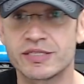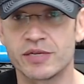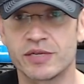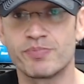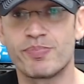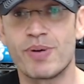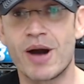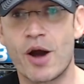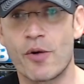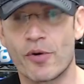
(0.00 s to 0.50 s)
and
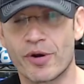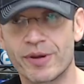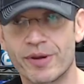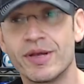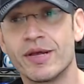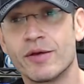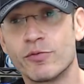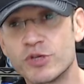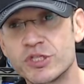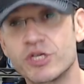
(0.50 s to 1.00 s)
power,
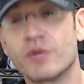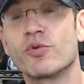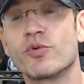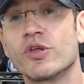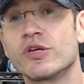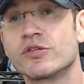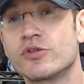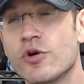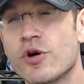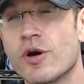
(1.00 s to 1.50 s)
which I'm going
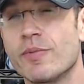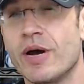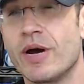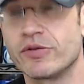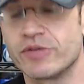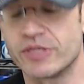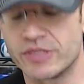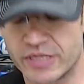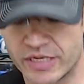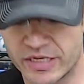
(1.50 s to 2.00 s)
to talk
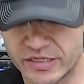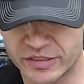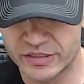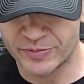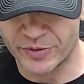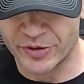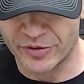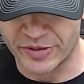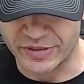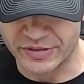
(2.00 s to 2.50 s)
about in the
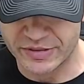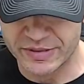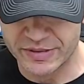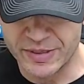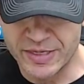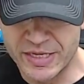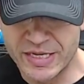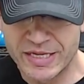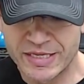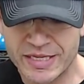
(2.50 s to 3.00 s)
experience.
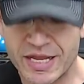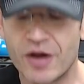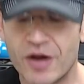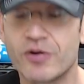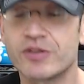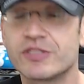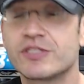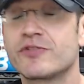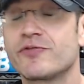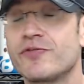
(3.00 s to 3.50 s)
Now,
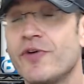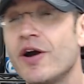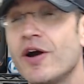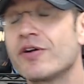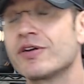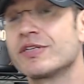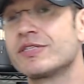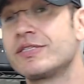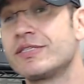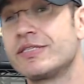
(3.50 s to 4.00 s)
as far
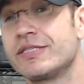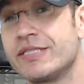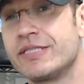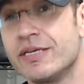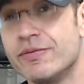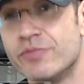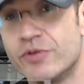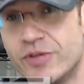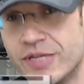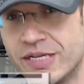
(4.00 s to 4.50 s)
as
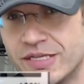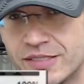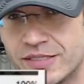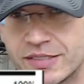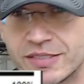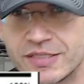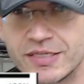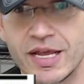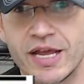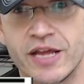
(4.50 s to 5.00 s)

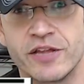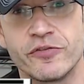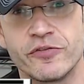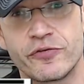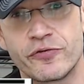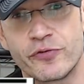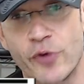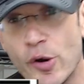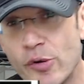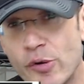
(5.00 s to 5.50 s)
stimulants and
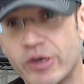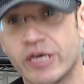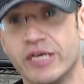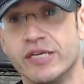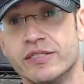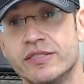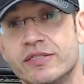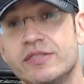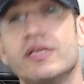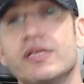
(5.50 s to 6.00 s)

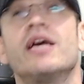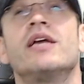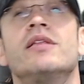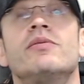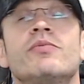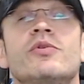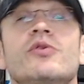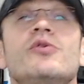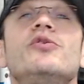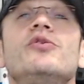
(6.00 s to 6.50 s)
focus and
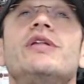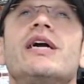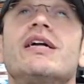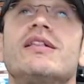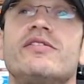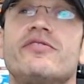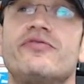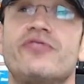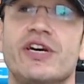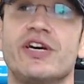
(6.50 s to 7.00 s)
mood
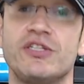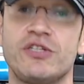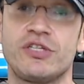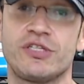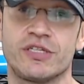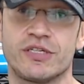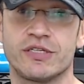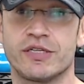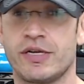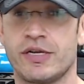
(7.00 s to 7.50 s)

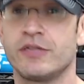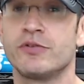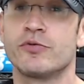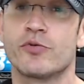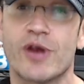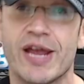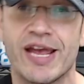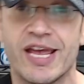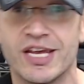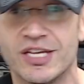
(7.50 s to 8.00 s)
elevation and
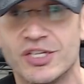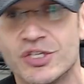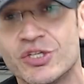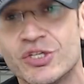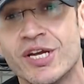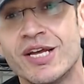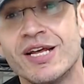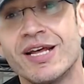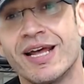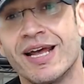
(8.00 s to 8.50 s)
rage
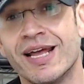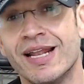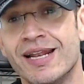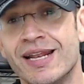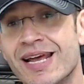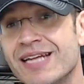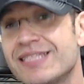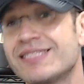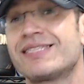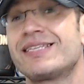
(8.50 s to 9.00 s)
and
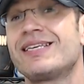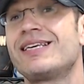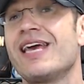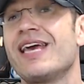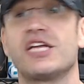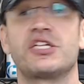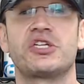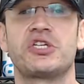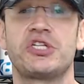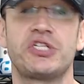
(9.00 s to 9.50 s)
let's
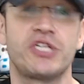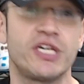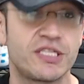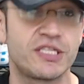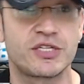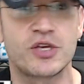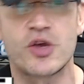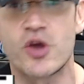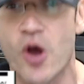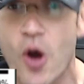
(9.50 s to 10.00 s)
get
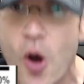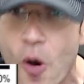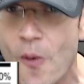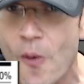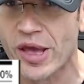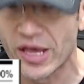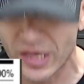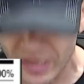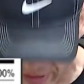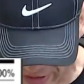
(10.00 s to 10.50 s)
shit
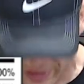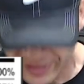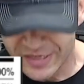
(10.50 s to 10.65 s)
going,